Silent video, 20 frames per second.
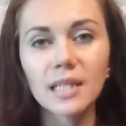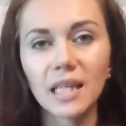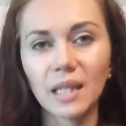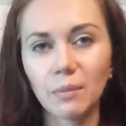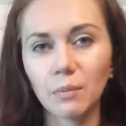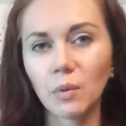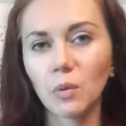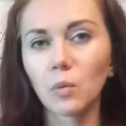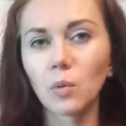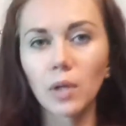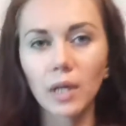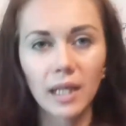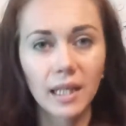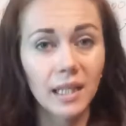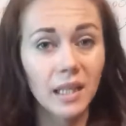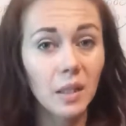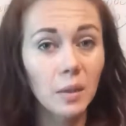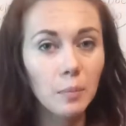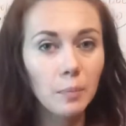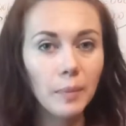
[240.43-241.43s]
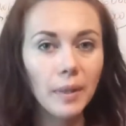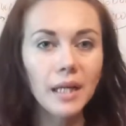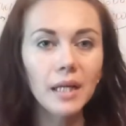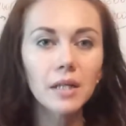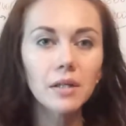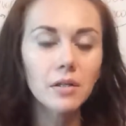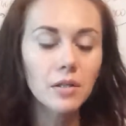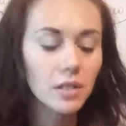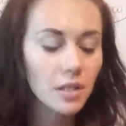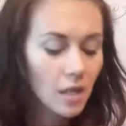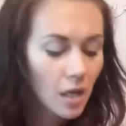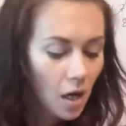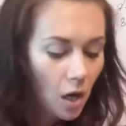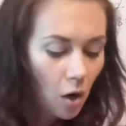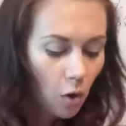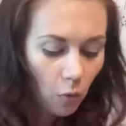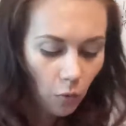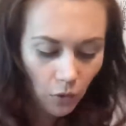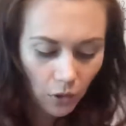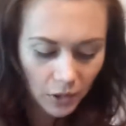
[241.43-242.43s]
can be working in pairs
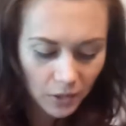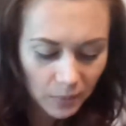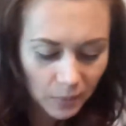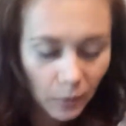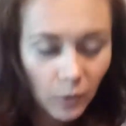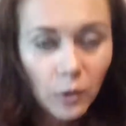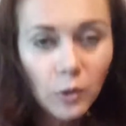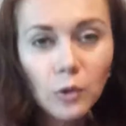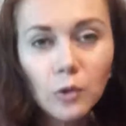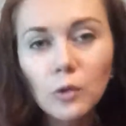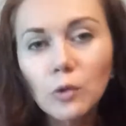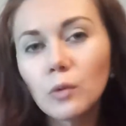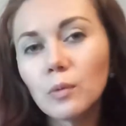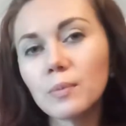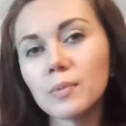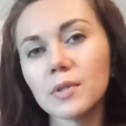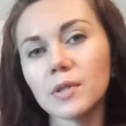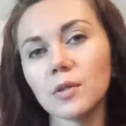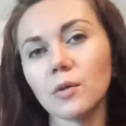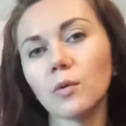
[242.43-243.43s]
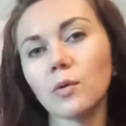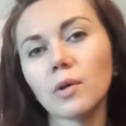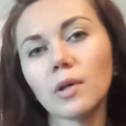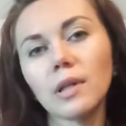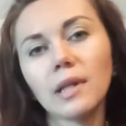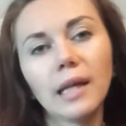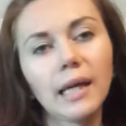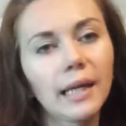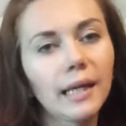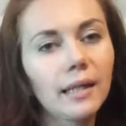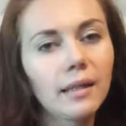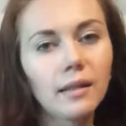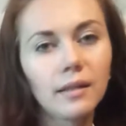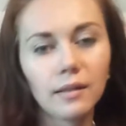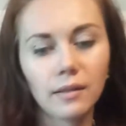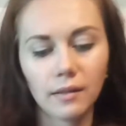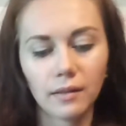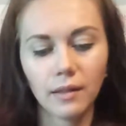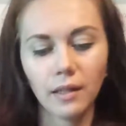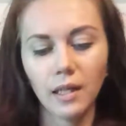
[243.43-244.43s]
or small groups, or like
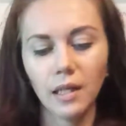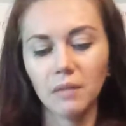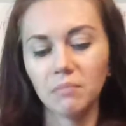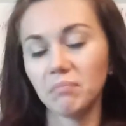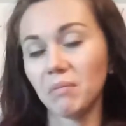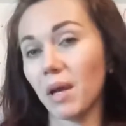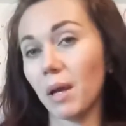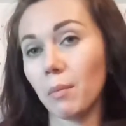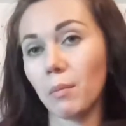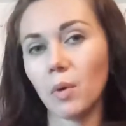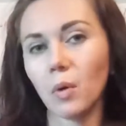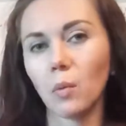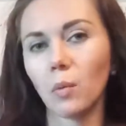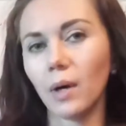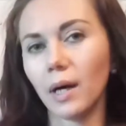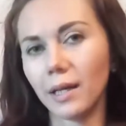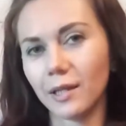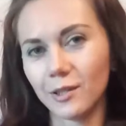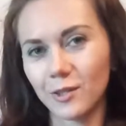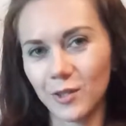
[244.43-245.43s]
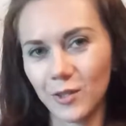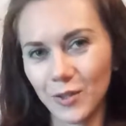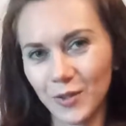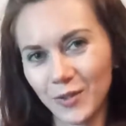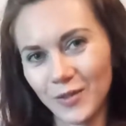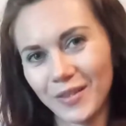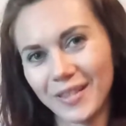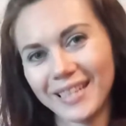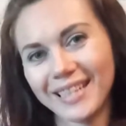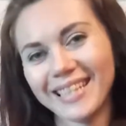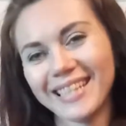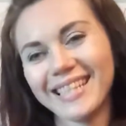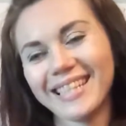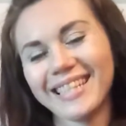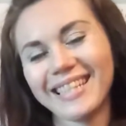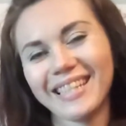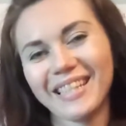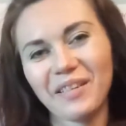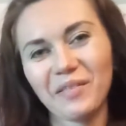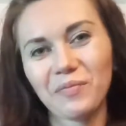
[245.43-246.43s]
maybe one student
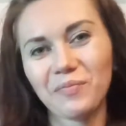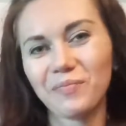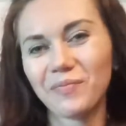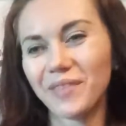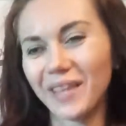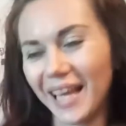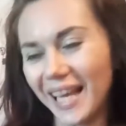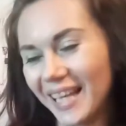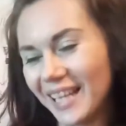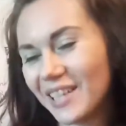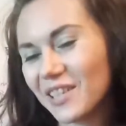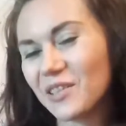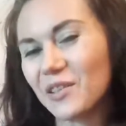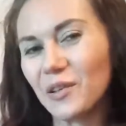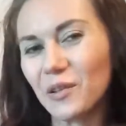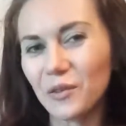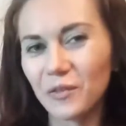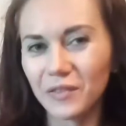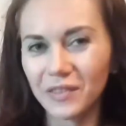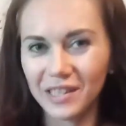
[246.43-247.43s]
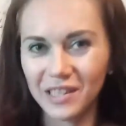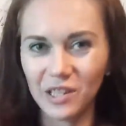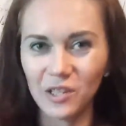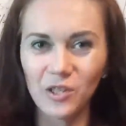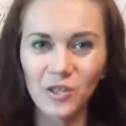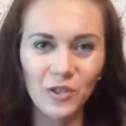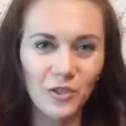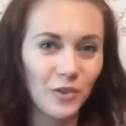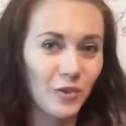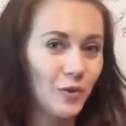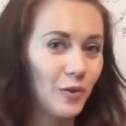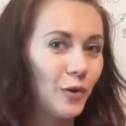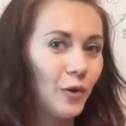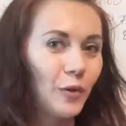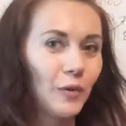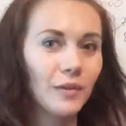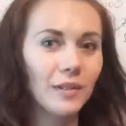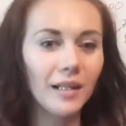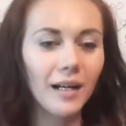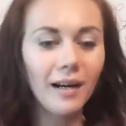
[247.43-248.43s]
playing the role of a teacher to
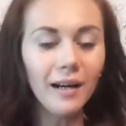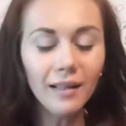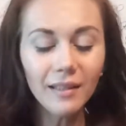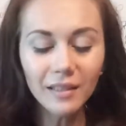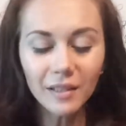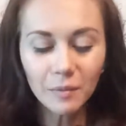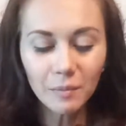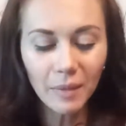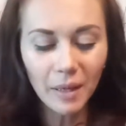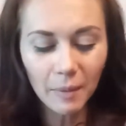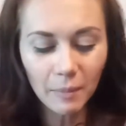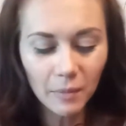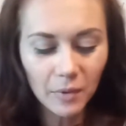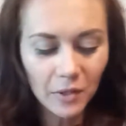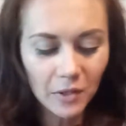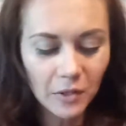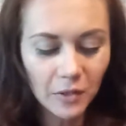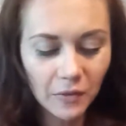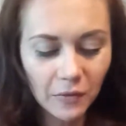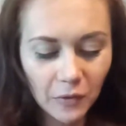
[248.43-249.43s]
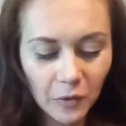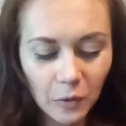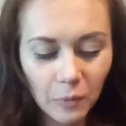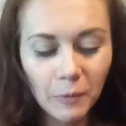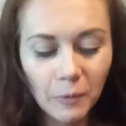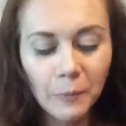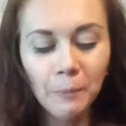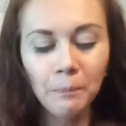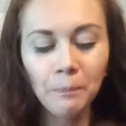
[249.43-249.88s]
all the other members of group.